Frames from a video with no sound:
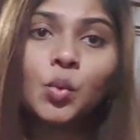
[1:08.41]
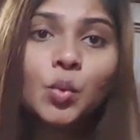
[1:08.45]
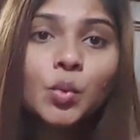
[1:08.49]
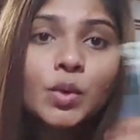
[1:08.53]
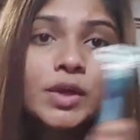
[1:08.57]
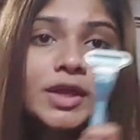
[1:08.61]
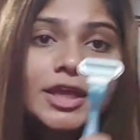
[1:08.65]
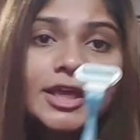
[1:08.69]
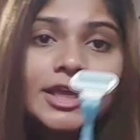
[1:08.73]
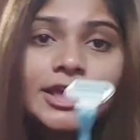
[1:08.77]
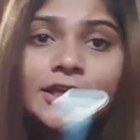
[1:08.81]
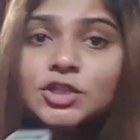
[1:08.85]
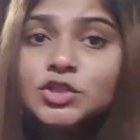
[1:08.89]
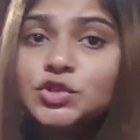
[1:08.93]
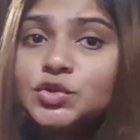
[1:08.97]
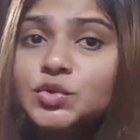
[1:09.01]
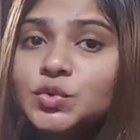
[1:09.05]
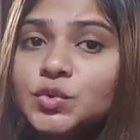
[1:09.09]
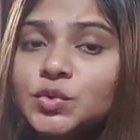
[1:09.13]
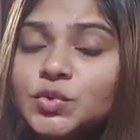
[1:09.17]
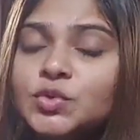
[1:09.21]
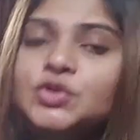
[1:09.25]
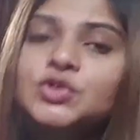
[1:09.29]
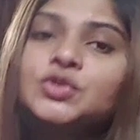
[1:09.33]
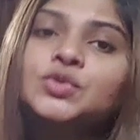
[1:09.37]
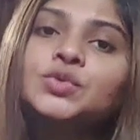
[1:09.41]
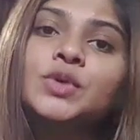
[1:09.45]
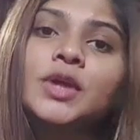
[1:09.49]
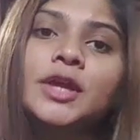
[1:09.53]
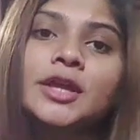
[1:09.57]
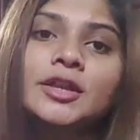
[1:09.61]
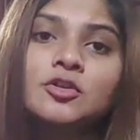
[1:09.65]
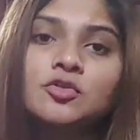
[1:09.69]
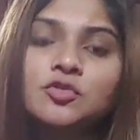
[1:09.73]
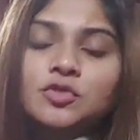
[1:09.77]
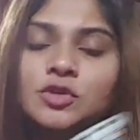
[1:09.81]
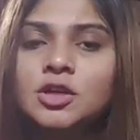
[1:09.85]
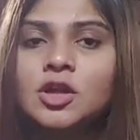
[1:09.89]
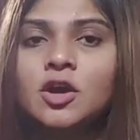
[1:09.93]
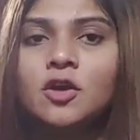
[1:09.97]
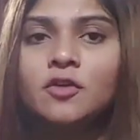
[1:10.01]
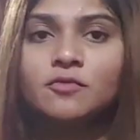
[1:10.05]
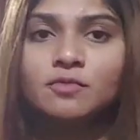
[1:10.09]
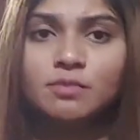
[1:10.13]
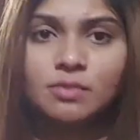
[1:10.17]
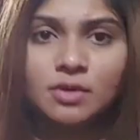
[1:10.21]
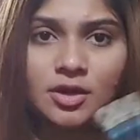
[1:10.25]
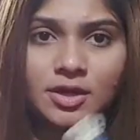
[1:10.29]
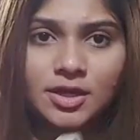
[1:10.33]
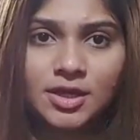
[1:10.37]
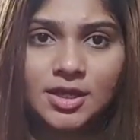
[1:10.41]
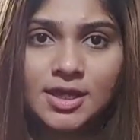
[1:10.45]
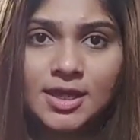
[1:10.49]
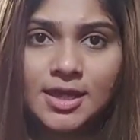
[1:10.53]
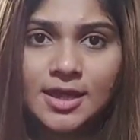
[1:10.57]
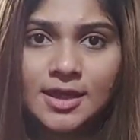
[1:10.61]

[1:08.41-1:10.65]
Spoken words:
we do to get rid of body